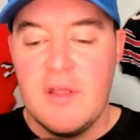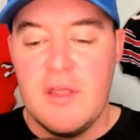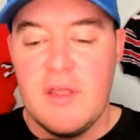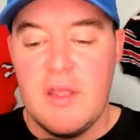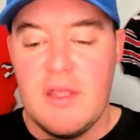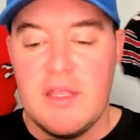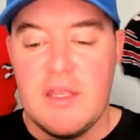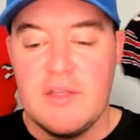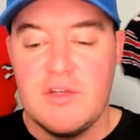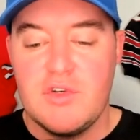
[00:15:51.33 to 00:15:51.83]

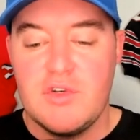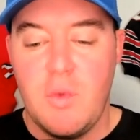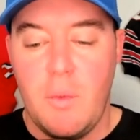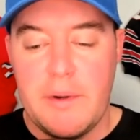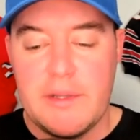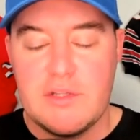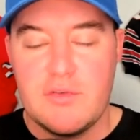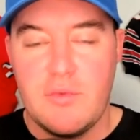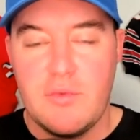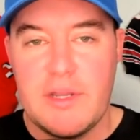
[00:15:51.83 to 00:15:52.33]
in
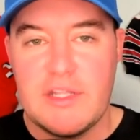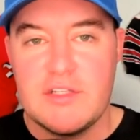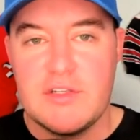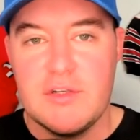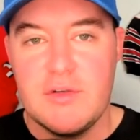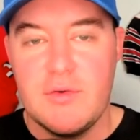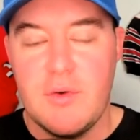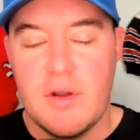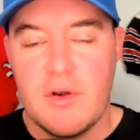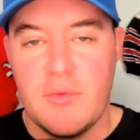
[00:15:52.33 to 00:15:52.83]
twenty
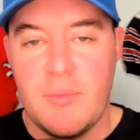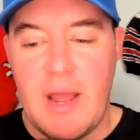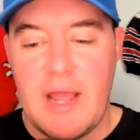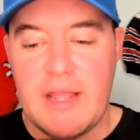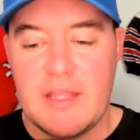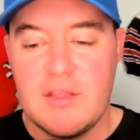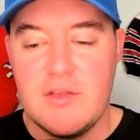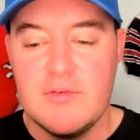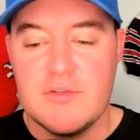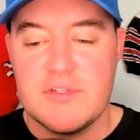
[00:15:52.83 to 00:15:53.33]
twenty-two under
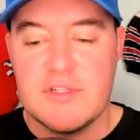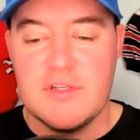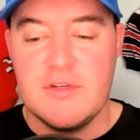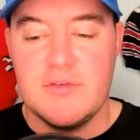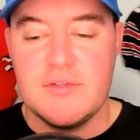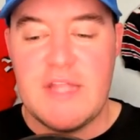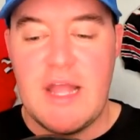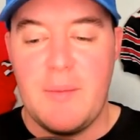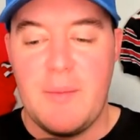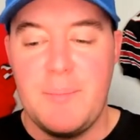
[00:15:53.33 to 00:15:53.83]
Mike Houston,
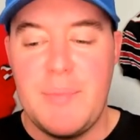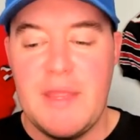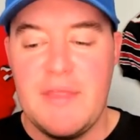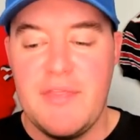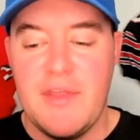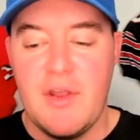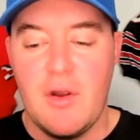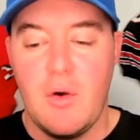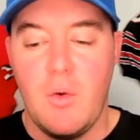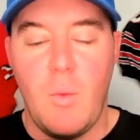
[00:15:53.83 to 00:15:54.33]
who's now been
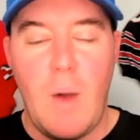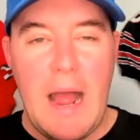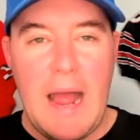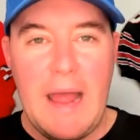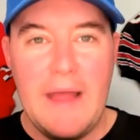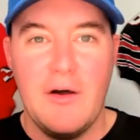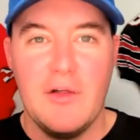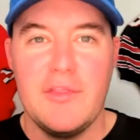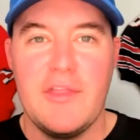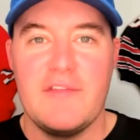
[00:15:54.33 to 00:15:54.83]
there a
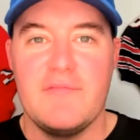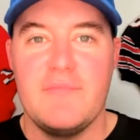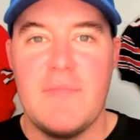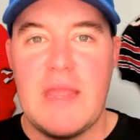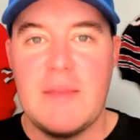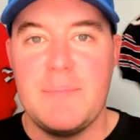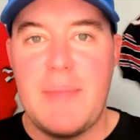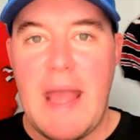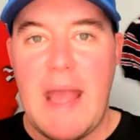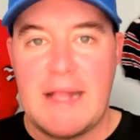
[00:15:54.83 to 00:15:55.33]
while. They've
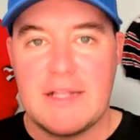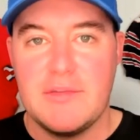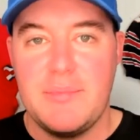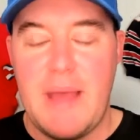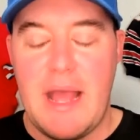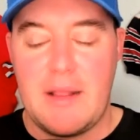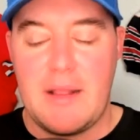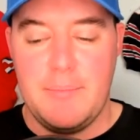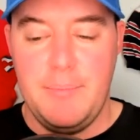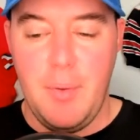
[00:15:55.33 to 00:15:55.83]
made
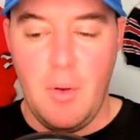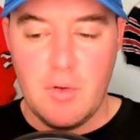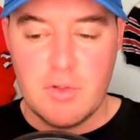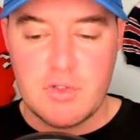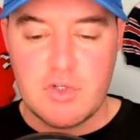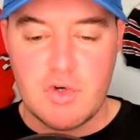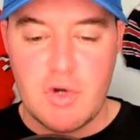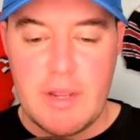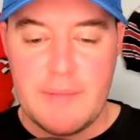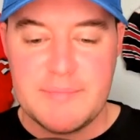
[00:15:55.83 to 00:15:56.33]
back-to-back bowl
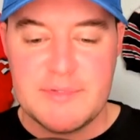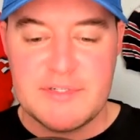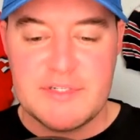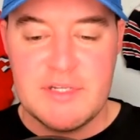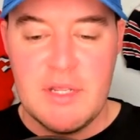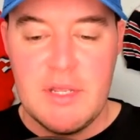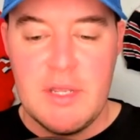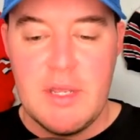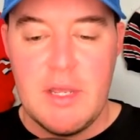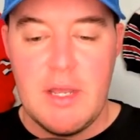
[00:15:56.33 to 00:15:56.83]
trips,
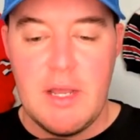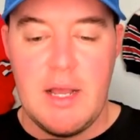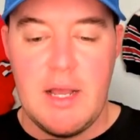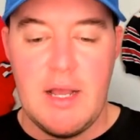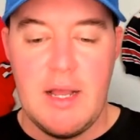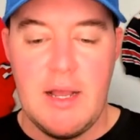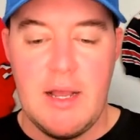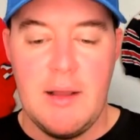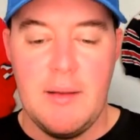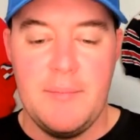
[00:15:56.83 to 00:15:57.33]

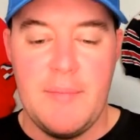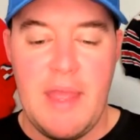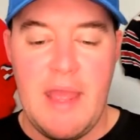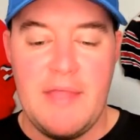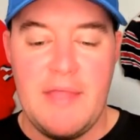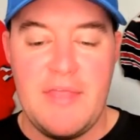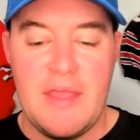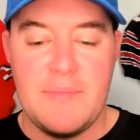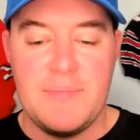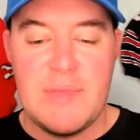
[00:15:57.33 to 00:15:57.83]
um,
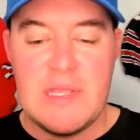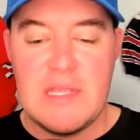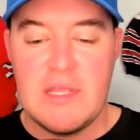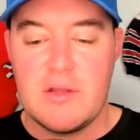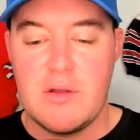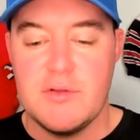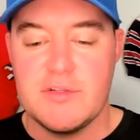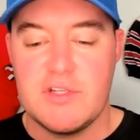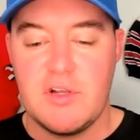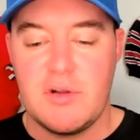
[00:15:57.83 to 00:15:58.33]
and they beat
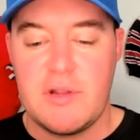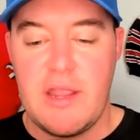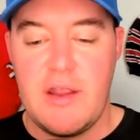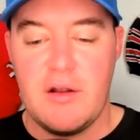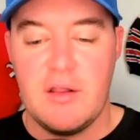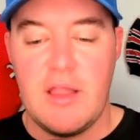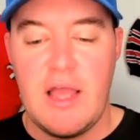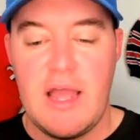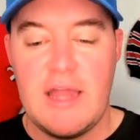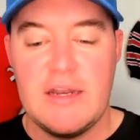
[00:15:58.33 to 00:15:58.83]
Coastal
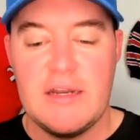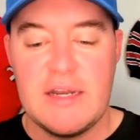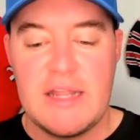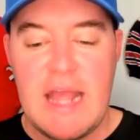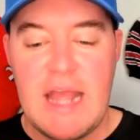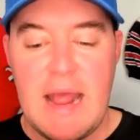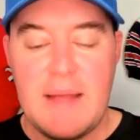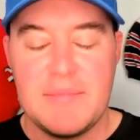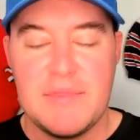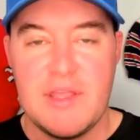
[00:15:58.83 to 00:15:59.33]
Carolina to
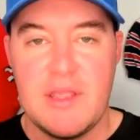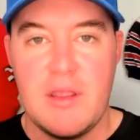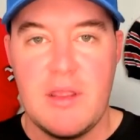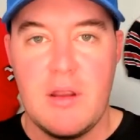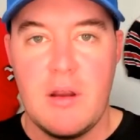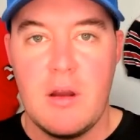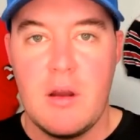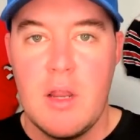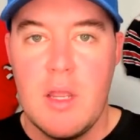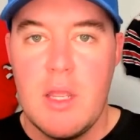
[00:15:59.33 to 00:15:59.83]
cap the year